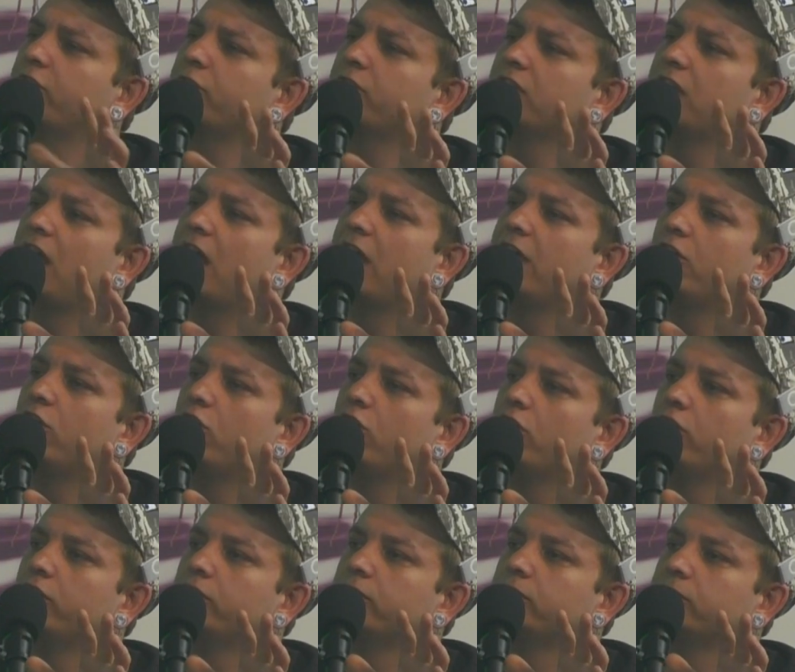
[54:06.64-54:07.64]
rely
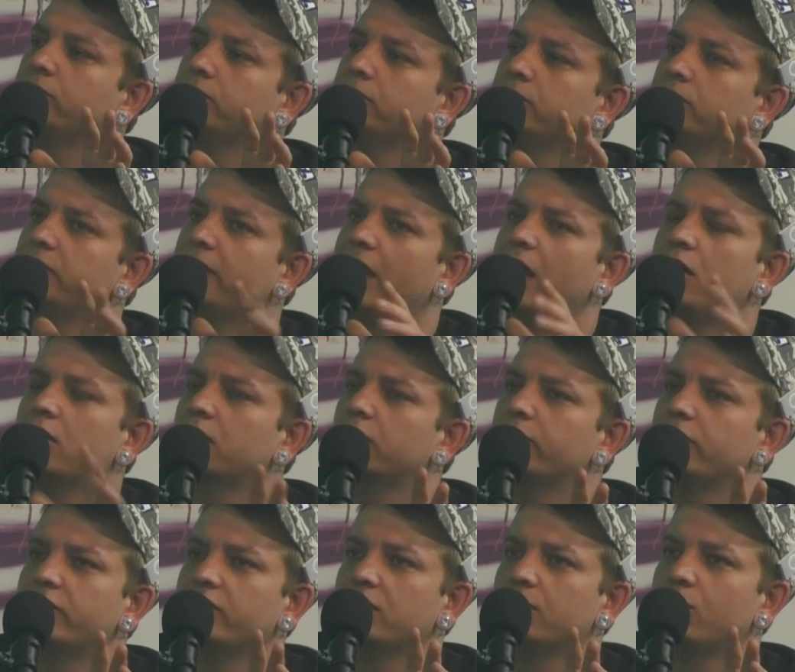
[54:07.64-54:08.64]
on the
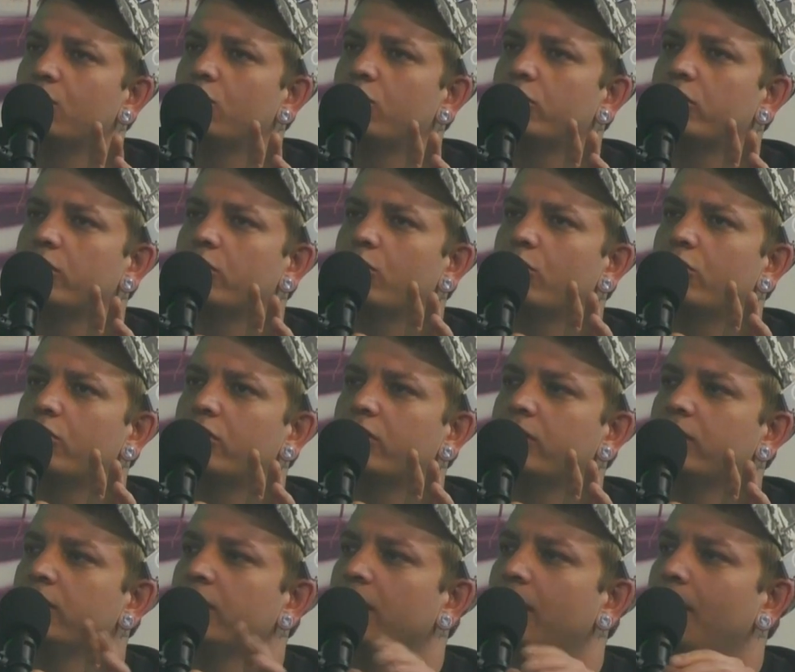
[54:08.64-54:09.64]
algorithm or
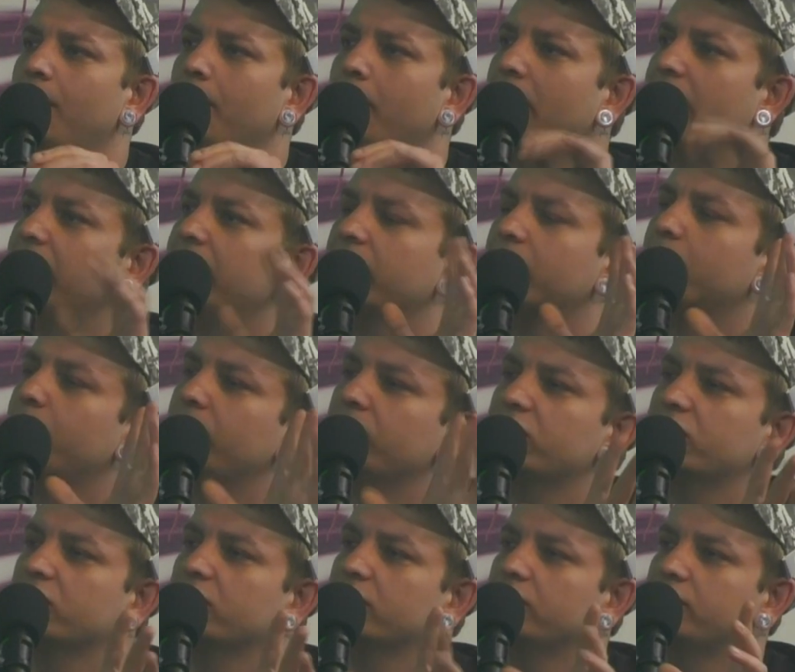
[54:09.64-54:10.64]
making a
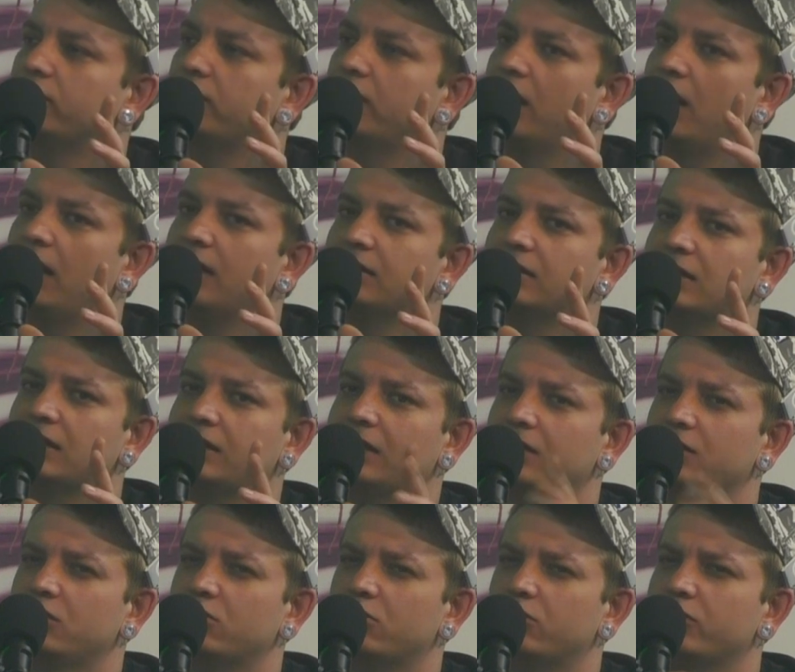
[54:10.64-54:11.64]
bunch of content
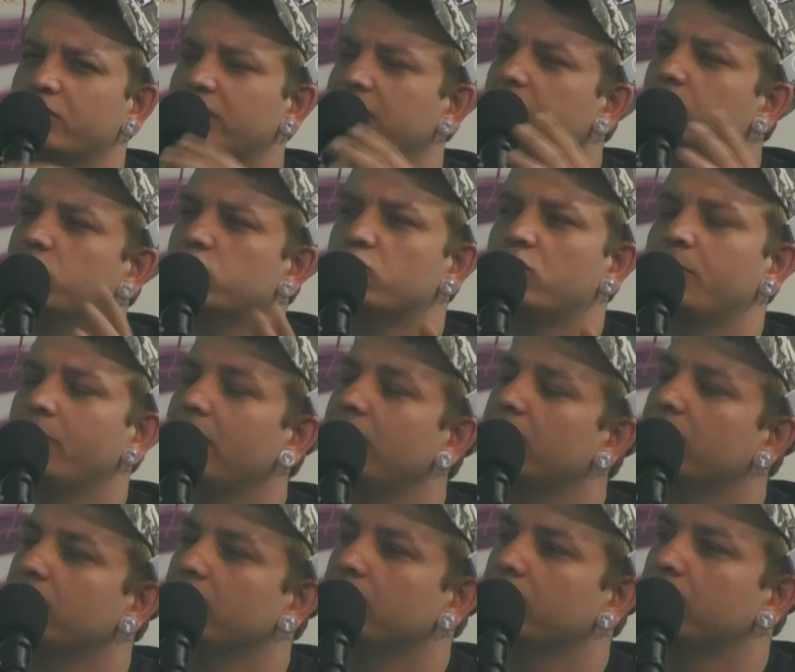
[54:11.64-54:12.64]
that you don't really enjoy making.